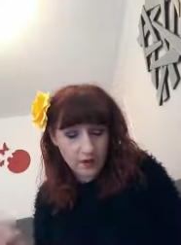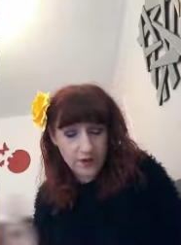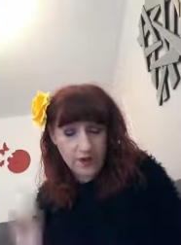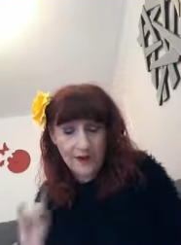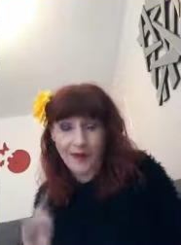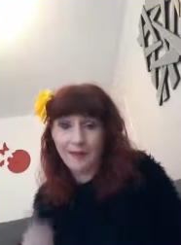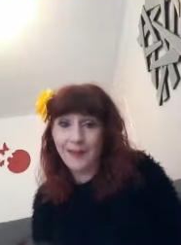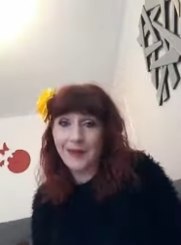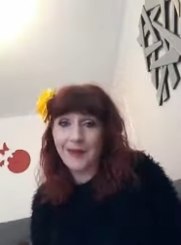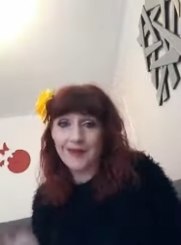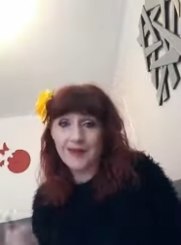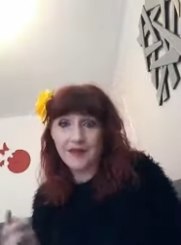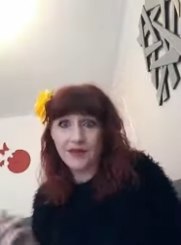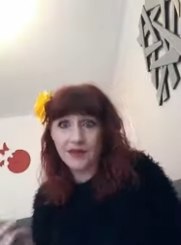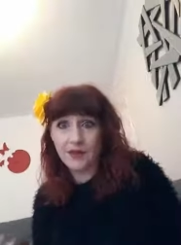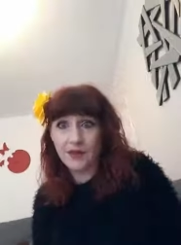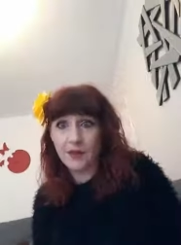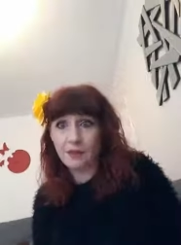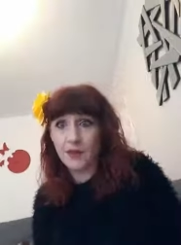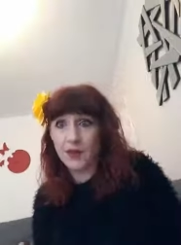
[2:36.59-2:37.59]
Now, I meant to
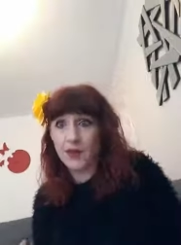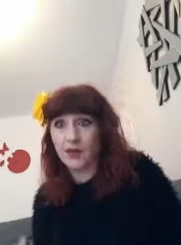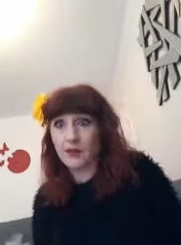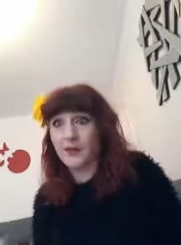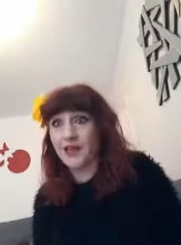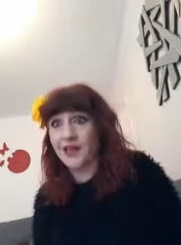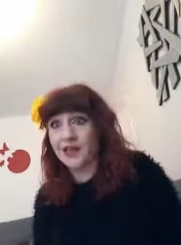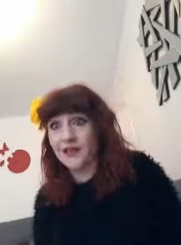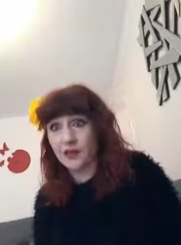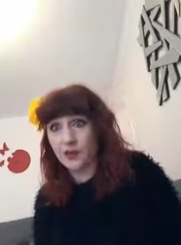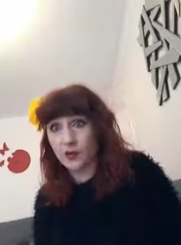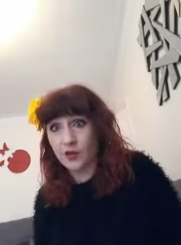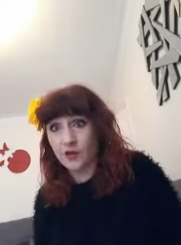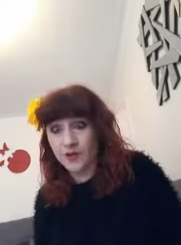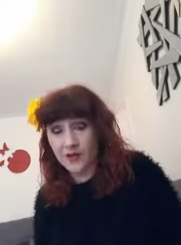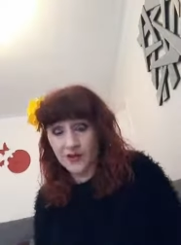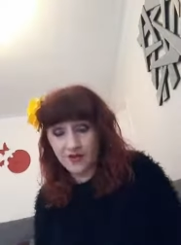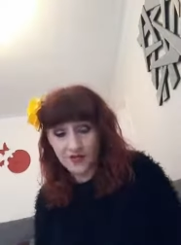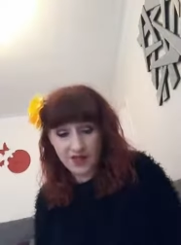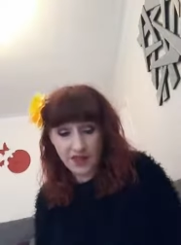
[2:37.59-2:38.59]
compare the price of loose
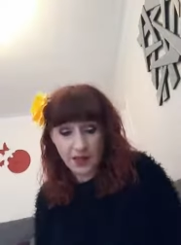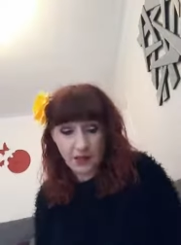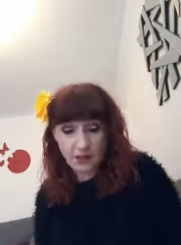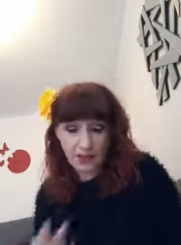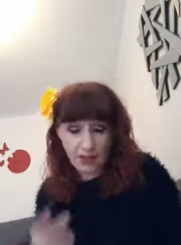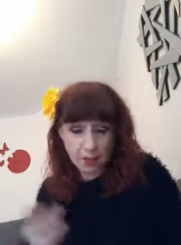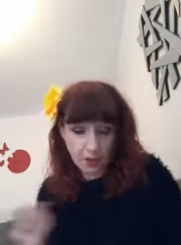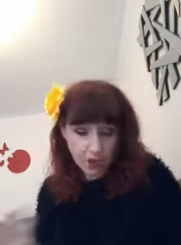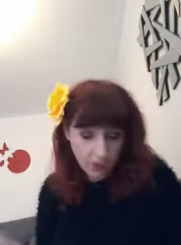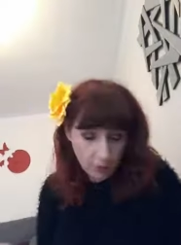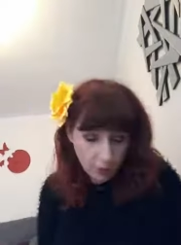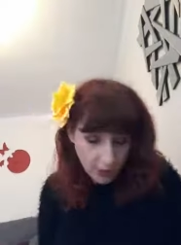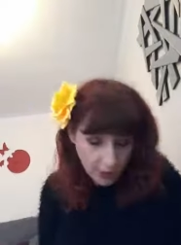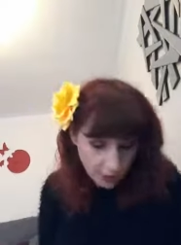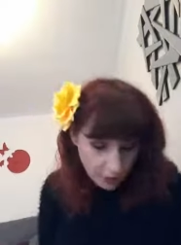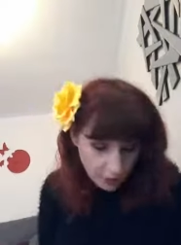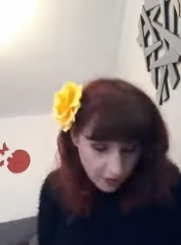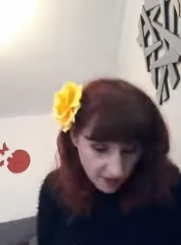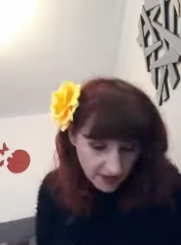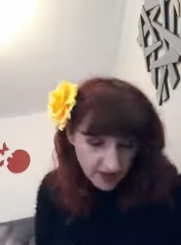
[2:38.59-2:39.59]
leaf tea before I came on to
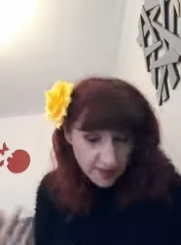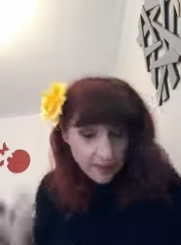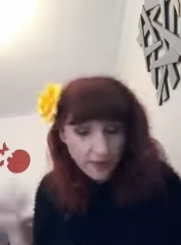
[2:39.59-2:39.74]
do this,